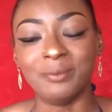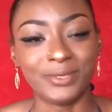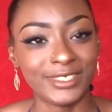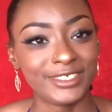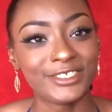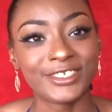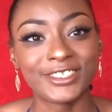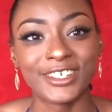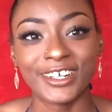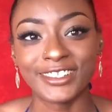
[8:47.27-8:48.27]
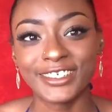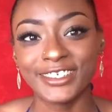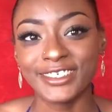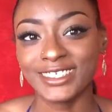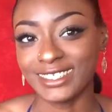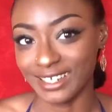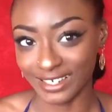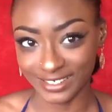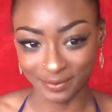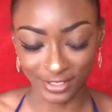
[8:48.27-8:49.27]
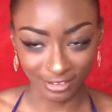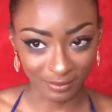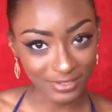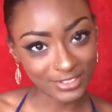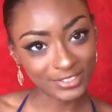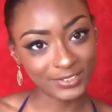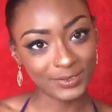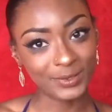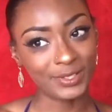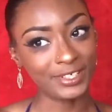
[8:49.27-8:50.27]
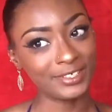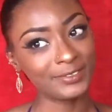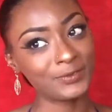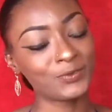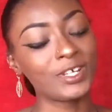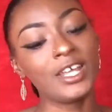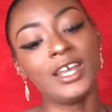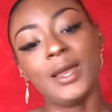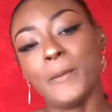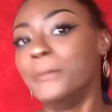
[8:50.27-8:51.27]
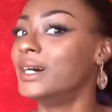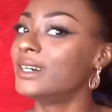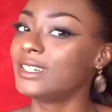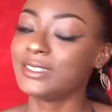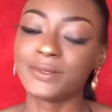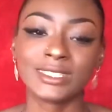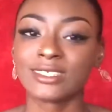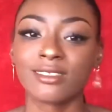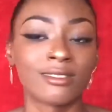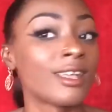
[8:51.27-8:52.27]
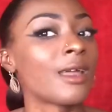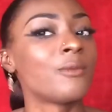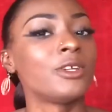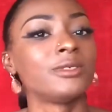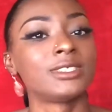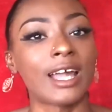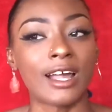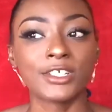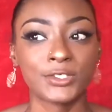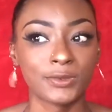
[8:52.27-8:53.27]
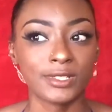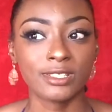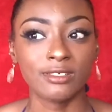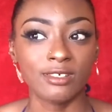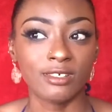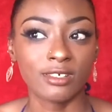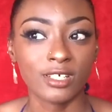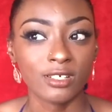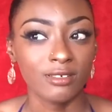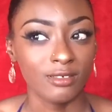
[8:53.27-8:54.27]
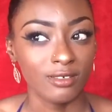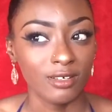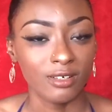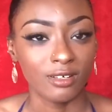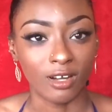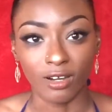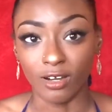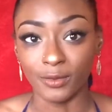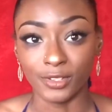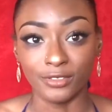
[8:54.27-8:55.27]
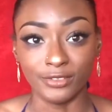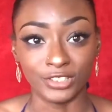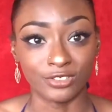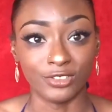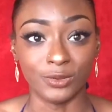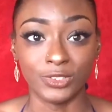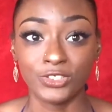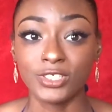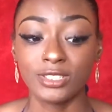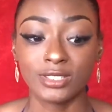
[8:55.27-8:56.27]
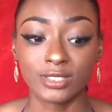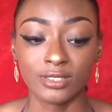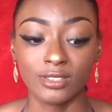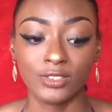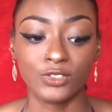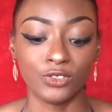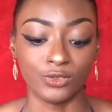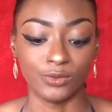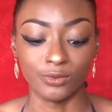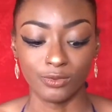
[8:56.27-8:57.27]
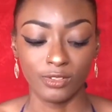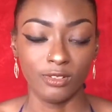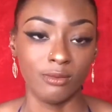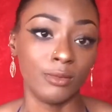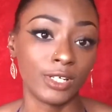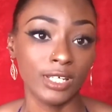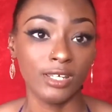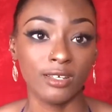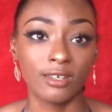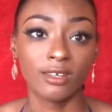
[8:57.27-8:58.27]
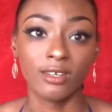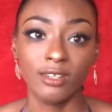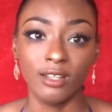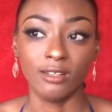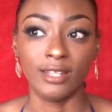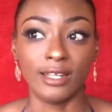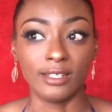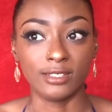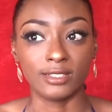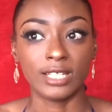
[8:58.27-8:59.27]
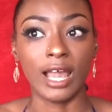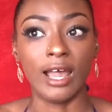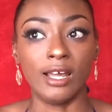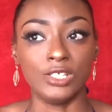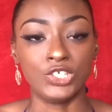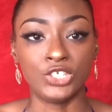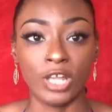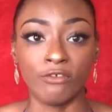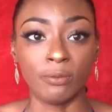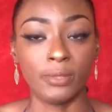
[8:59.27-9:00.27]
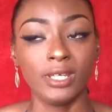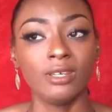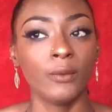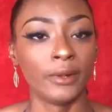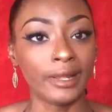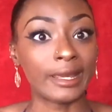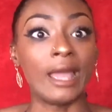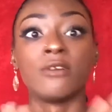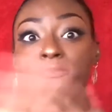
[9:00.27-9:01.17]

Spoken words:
Pretty sure there are others that I probably just don't know of. But it wasn't them. It was actually our original U students. So Monique, Dennis and Chevy P. I will link